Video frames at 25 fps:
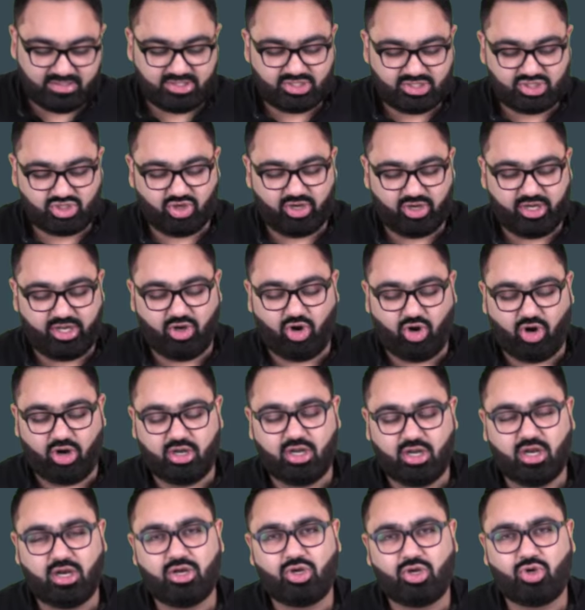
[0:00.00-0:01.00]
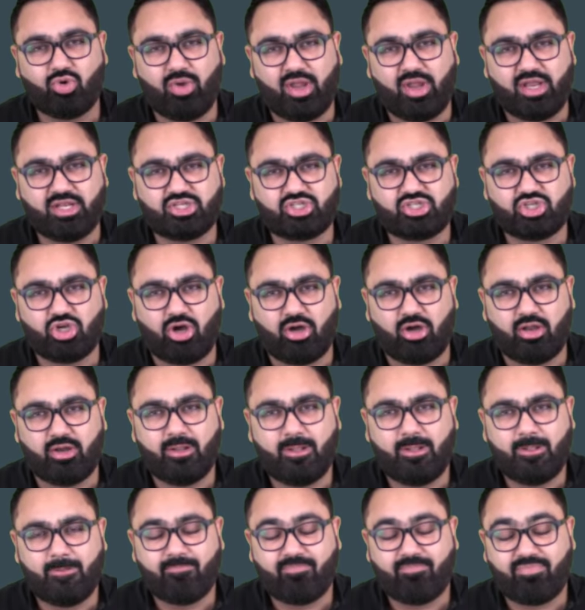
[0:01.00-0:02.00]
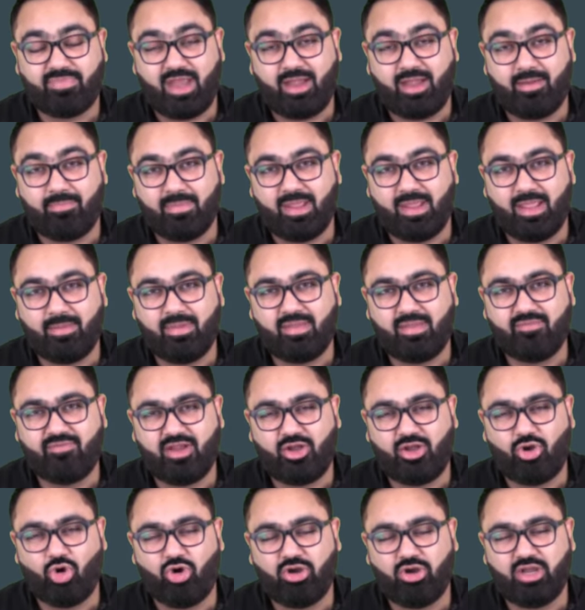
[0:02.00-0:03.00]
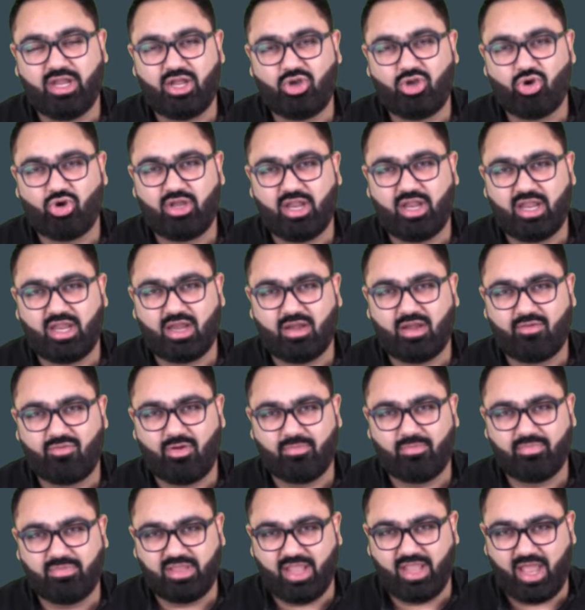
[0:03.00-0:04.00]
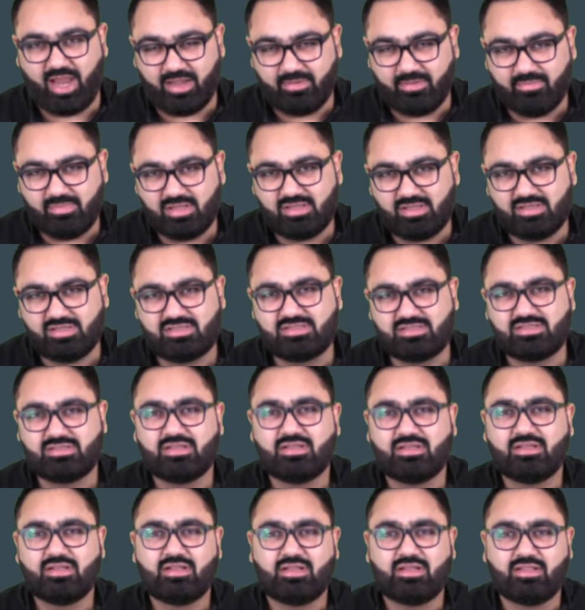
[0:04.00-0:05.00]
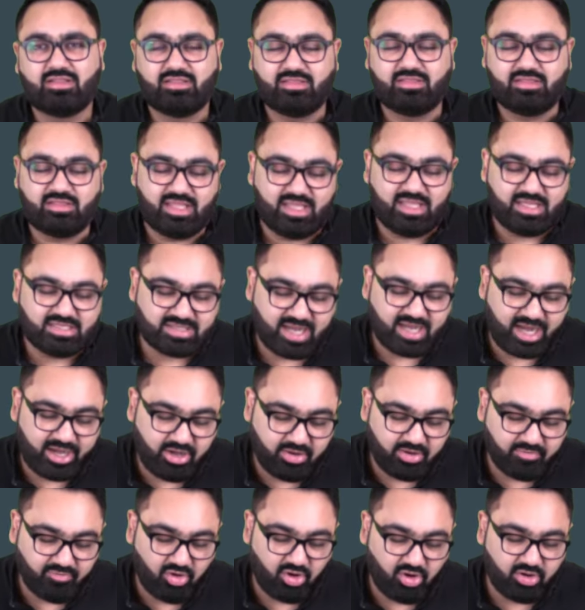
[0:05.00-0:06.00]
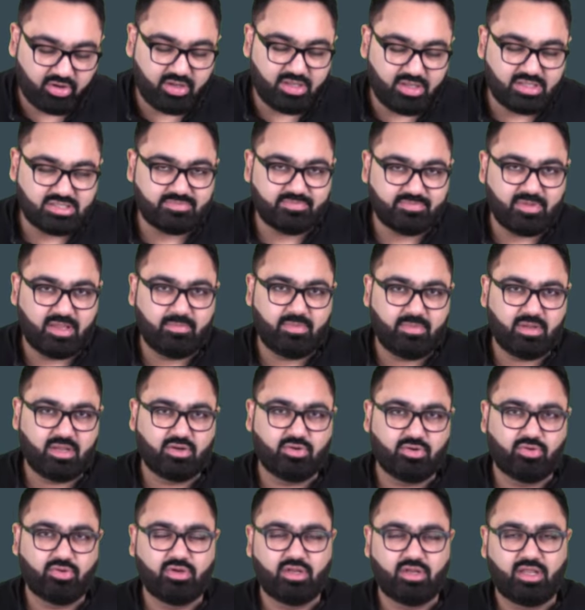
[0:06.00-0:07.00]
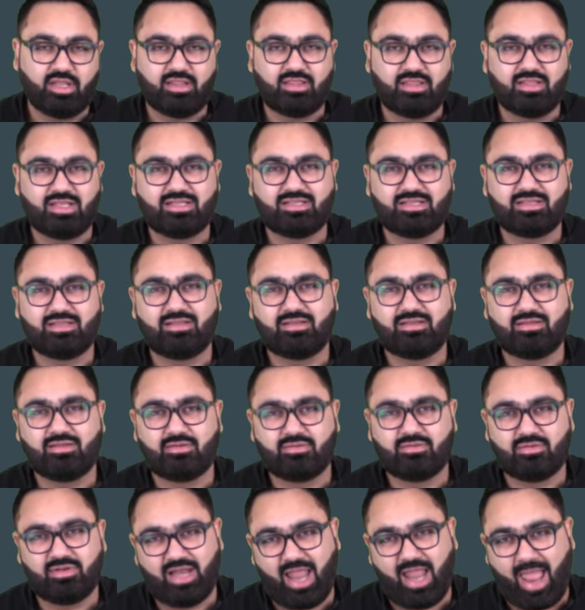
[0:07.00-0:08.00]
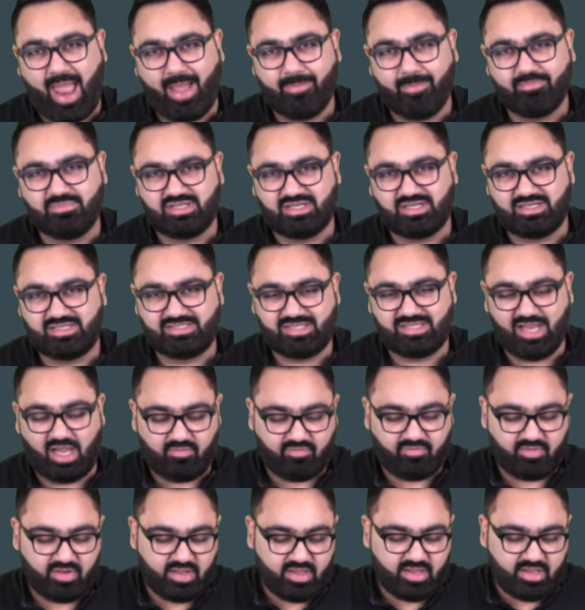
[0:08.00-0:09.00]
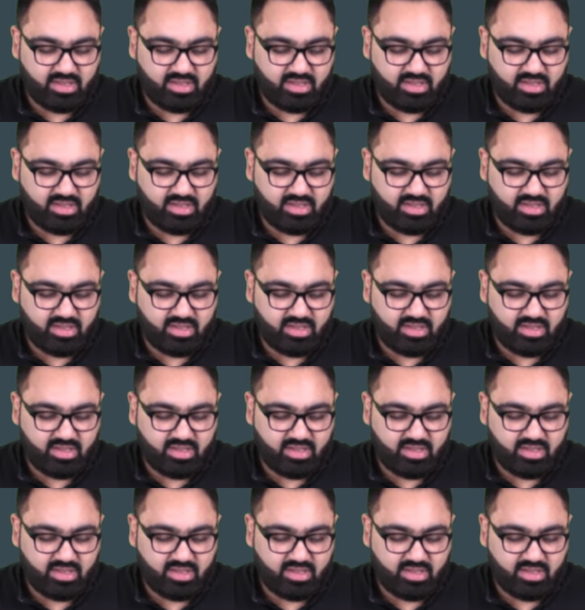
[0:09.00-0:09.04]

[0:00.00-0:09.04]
So in order to ensure that maybe we don't need to take it from the animals, these kind of organs may be grown in the labs itself.